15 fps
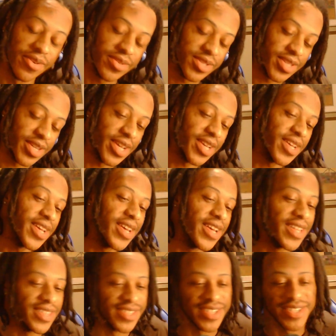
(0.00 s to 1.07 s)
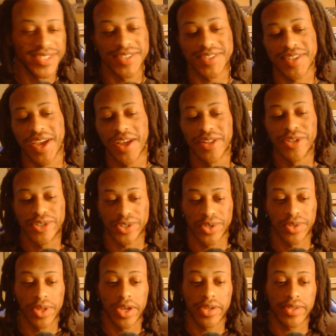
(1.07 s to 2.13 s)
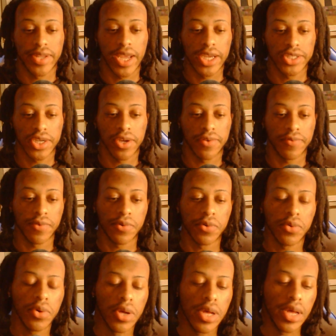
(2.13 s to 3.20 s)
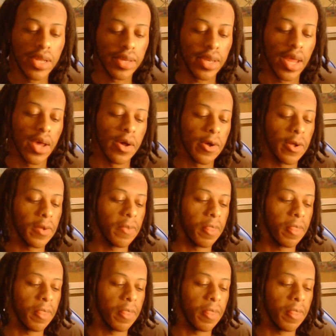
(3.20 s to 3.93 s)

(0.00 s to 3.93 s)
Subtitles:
today. This is Allie Sherlock DeJa. Now,